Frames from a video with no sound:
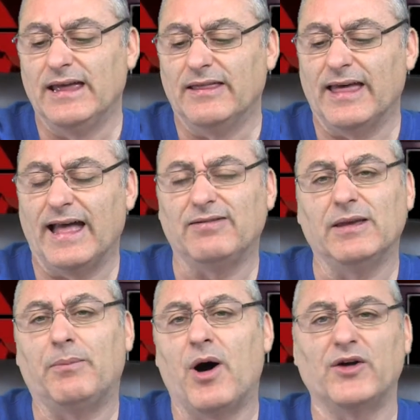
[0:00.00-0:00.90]
that the
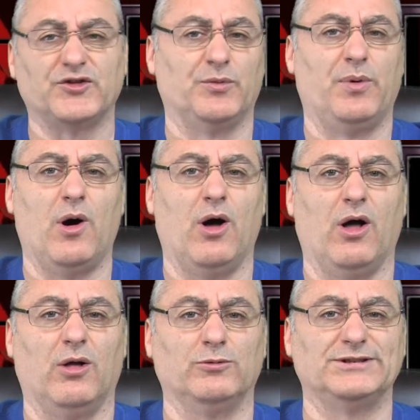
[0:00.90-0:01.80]
Apostle
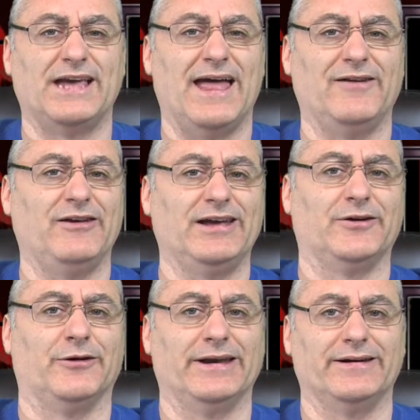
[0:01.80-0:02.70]
Paul was kind of
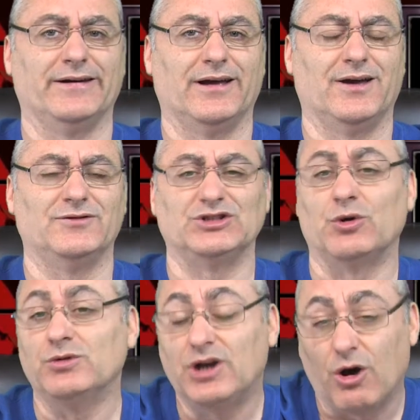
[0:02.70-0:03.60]
ignorant of his
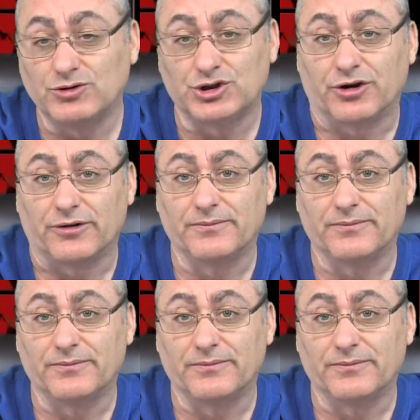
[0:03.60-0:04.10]
own culture.